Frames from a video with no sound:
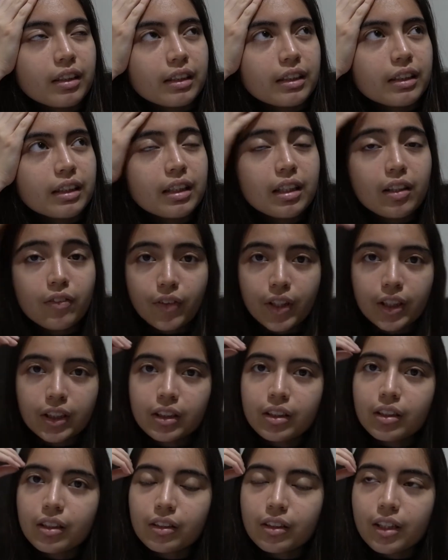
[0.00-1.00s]
city of
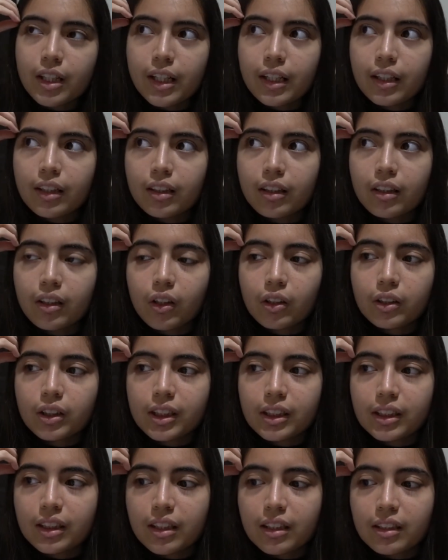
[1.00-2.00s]
angels, right? Los
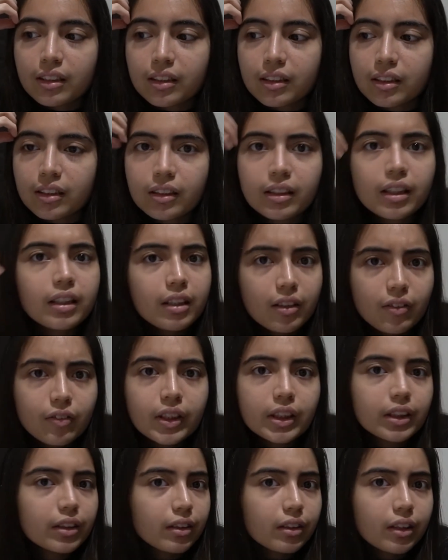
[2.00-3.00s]
Angeles. City of
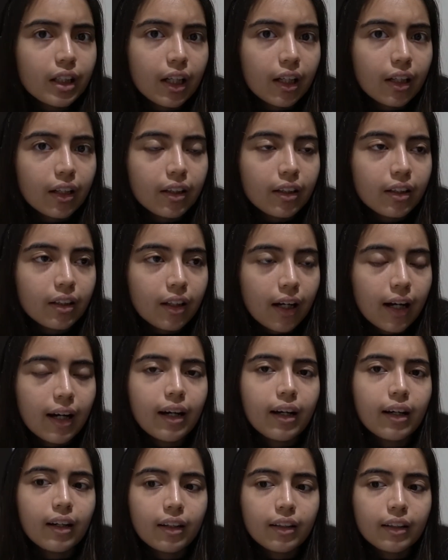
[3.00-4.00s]
angels, right?
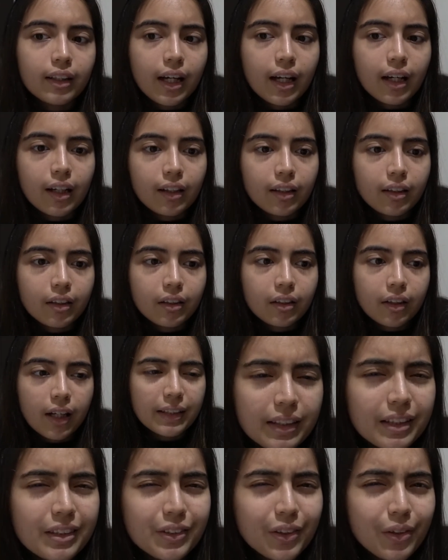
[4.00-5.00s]
Ah, yeah. I
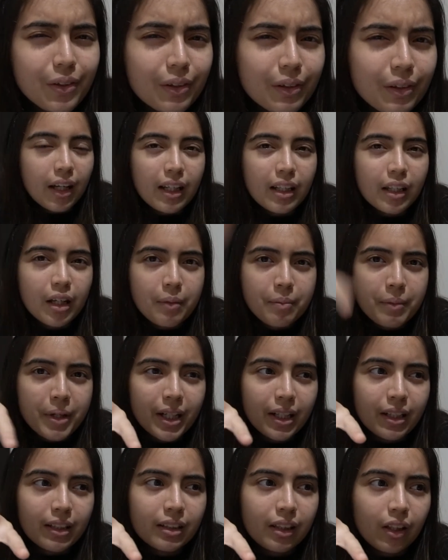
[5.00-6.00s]
think so. Any
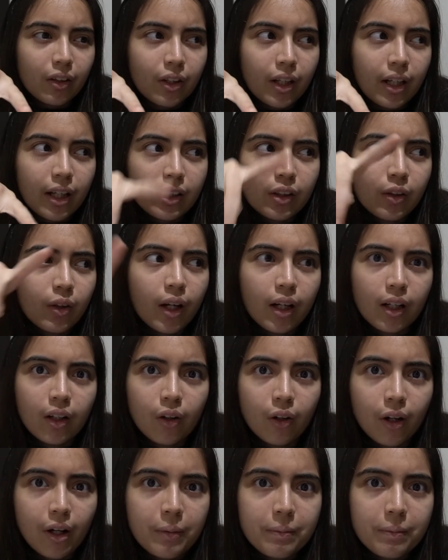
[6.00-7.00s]
Americans out there, you can correct